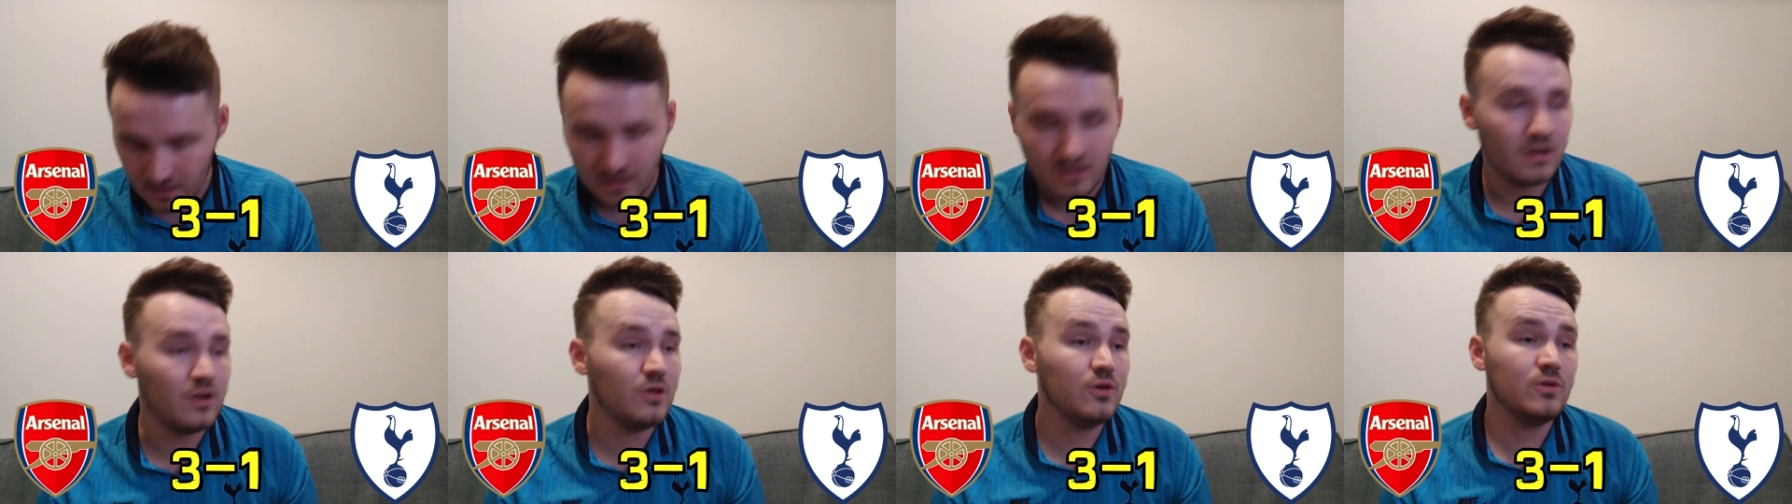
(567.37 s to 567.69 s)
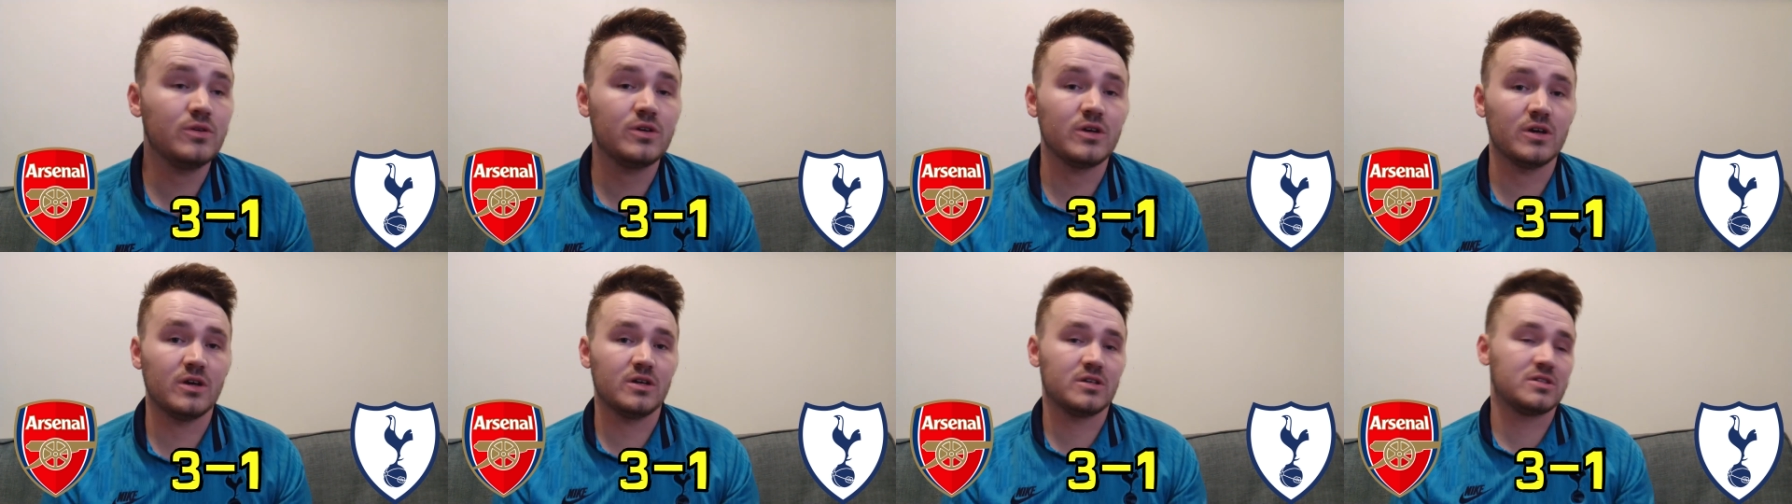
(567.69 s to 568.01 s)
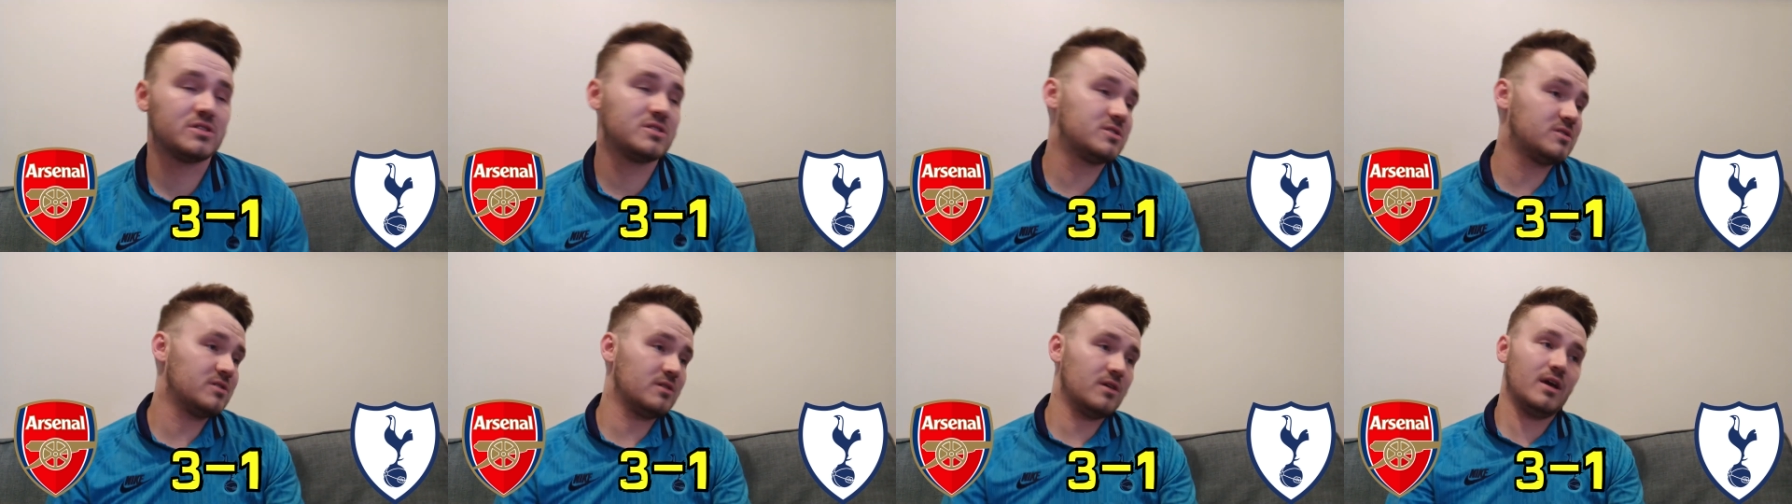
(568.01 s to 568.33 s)

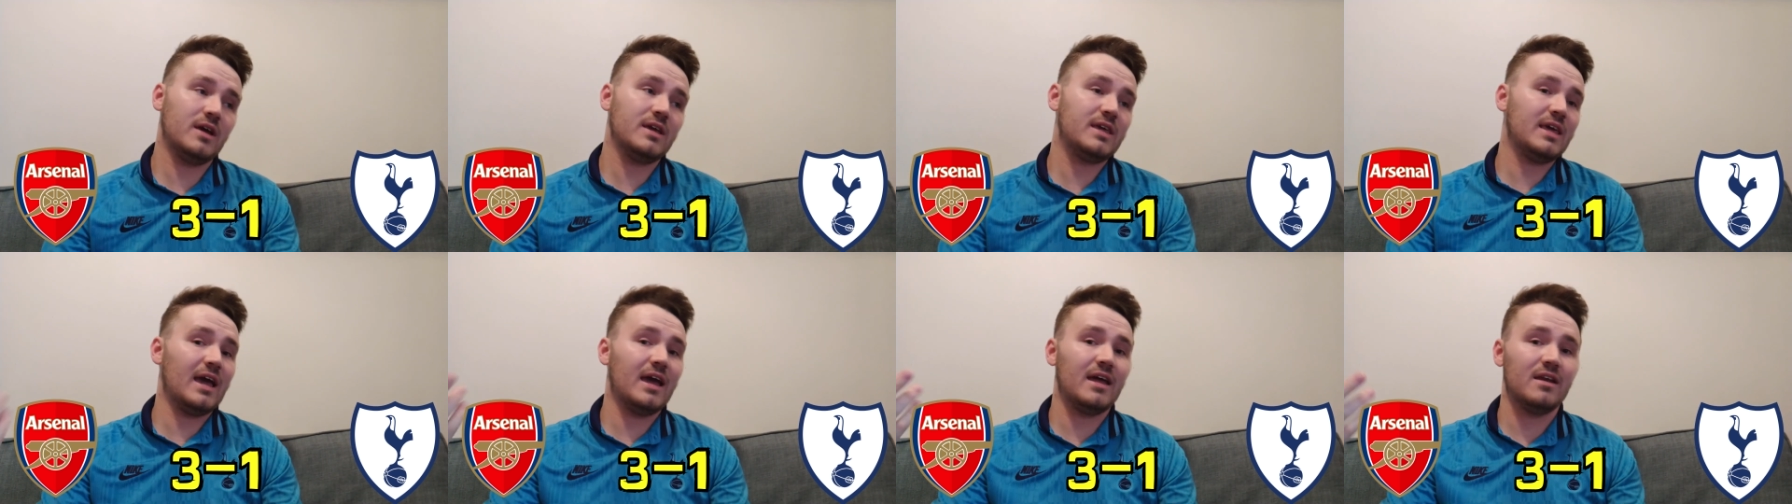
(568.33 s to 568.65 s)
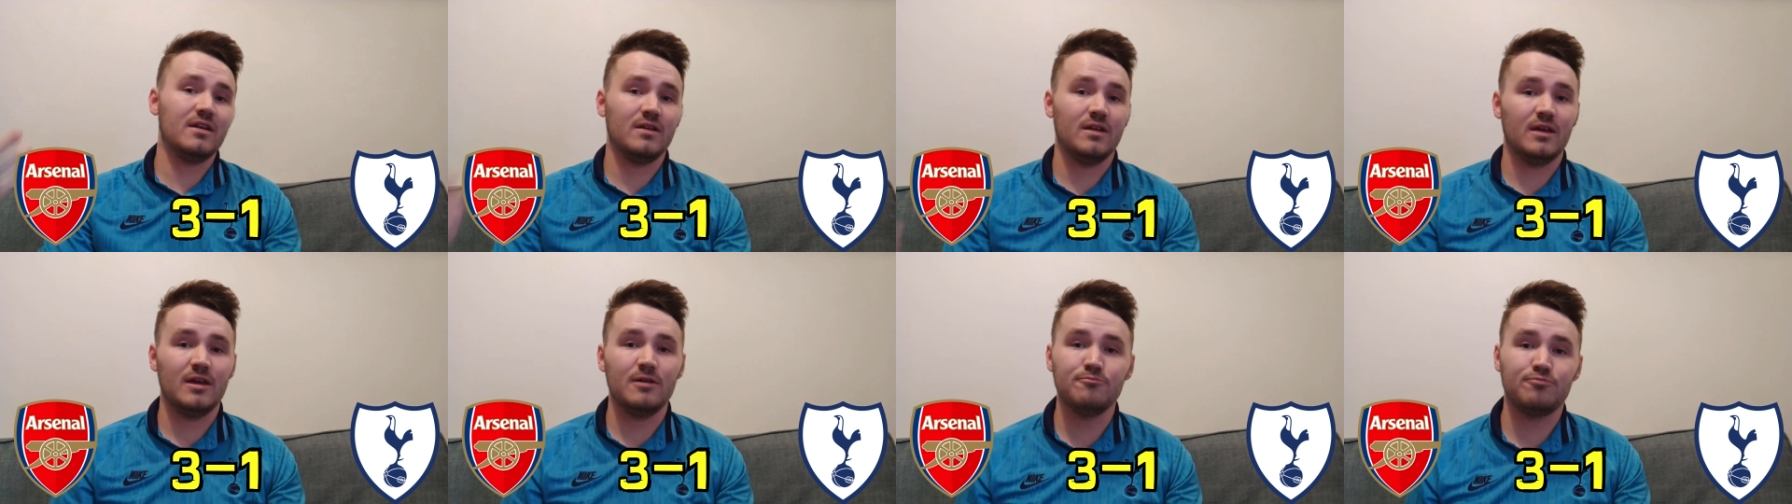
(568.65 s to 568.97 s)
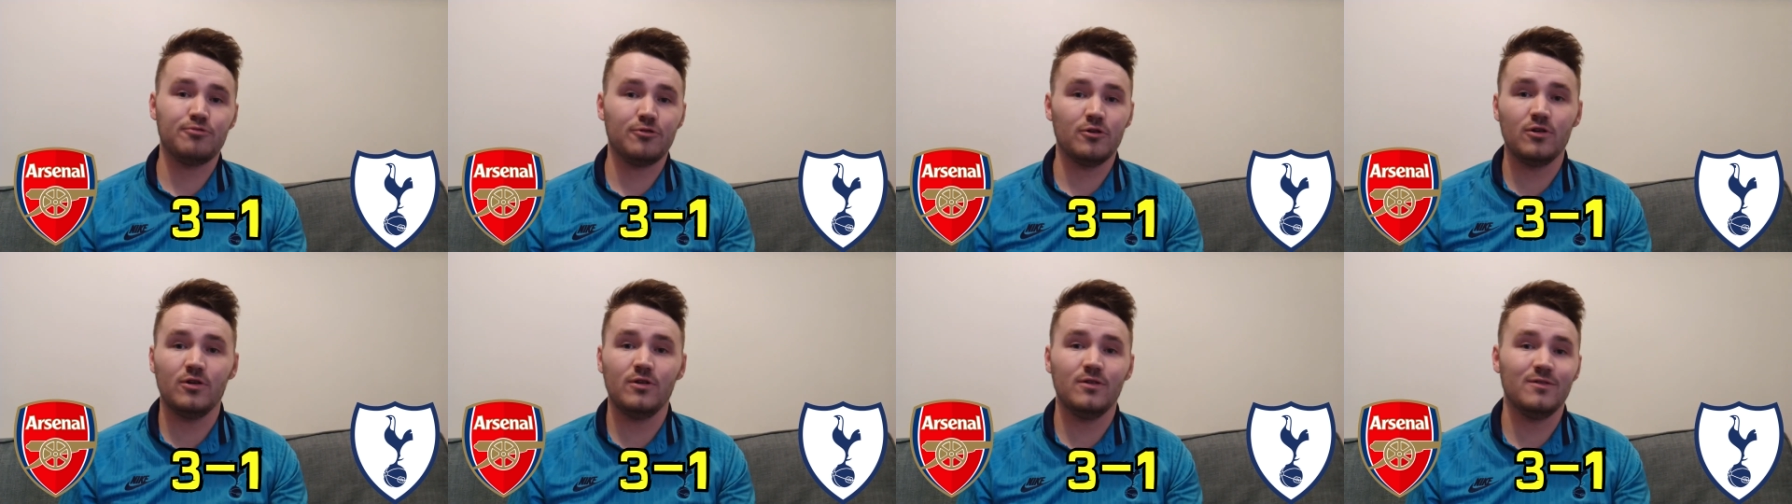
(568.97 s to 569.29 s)
Lucas, again,
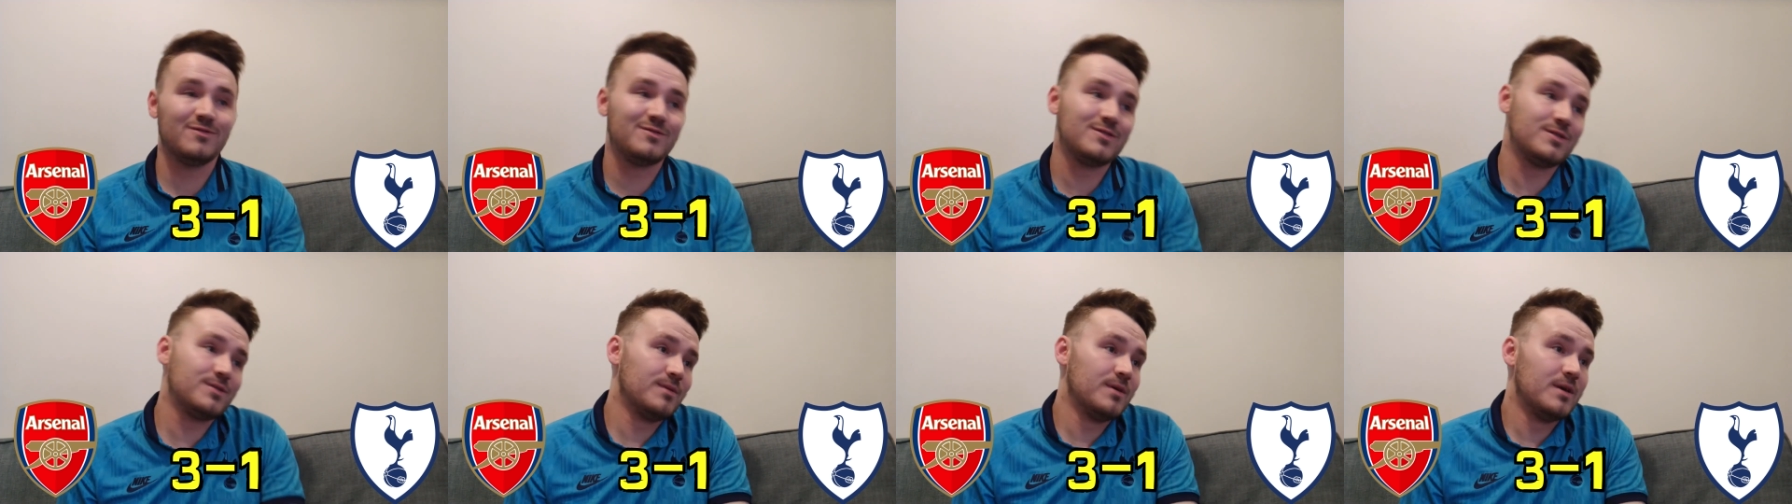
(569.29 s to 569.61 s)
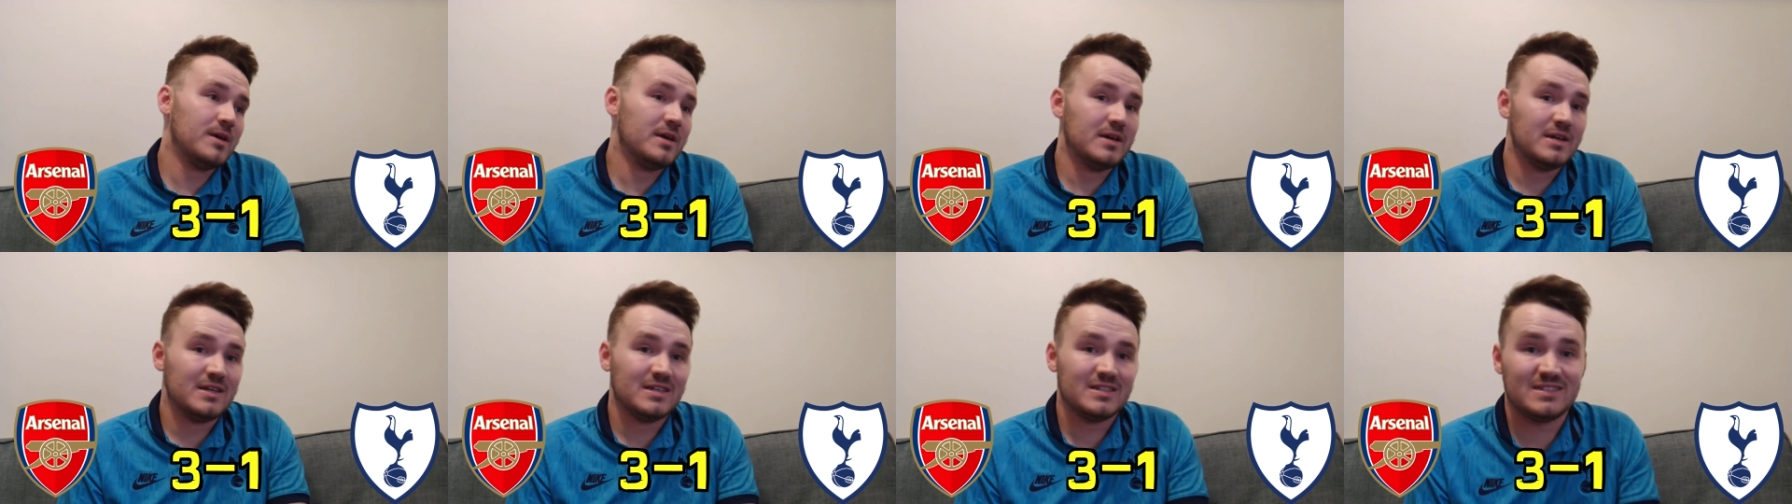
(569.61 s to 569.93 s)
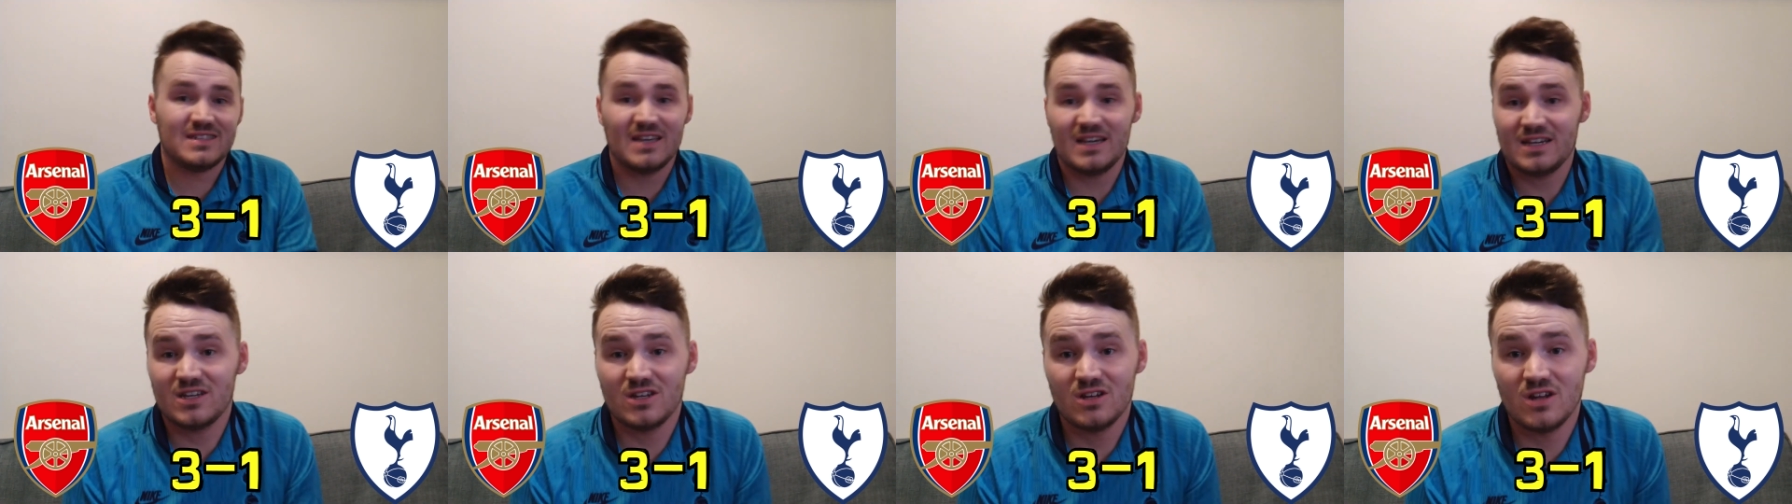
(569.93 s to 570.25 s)
improved
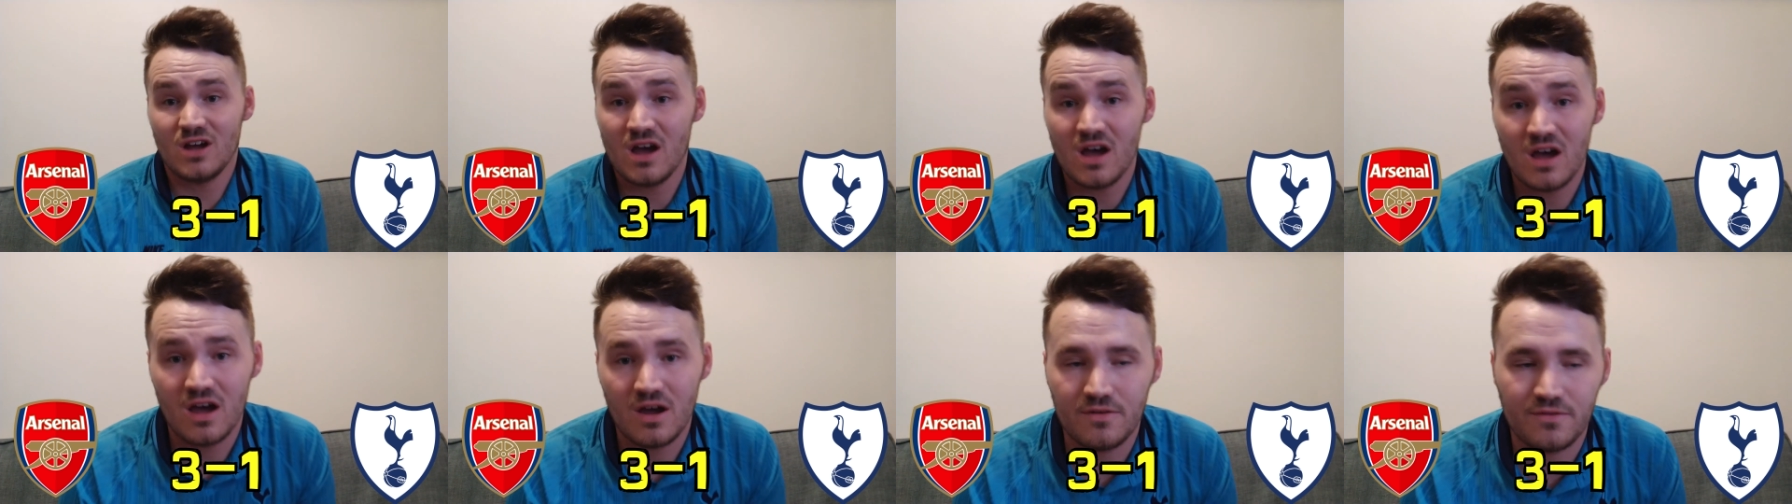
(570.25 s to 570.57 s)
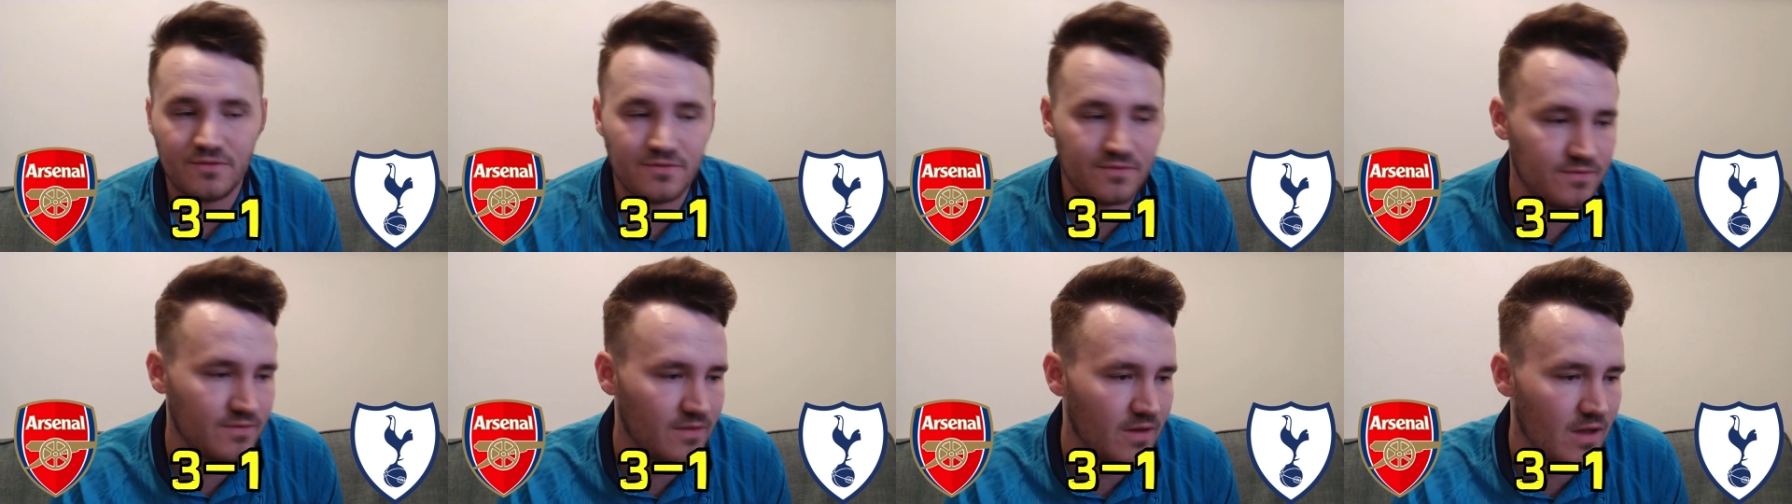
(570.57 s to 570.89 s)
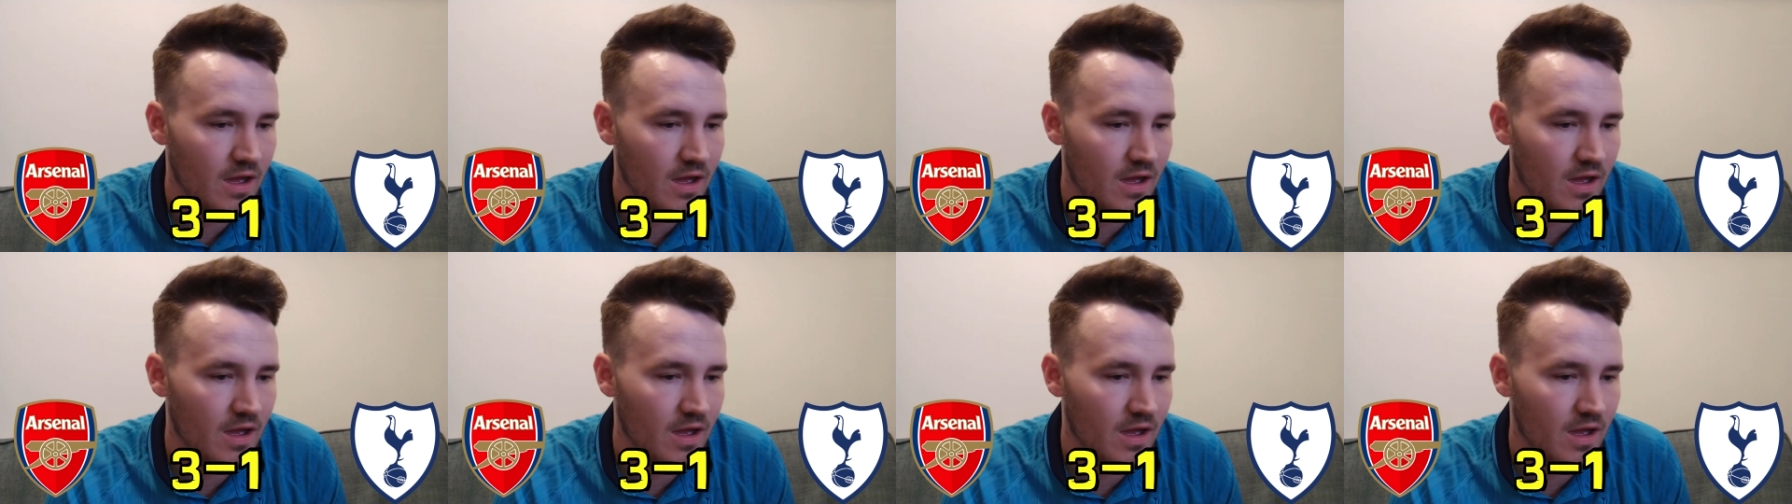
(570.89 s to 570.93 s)
second half.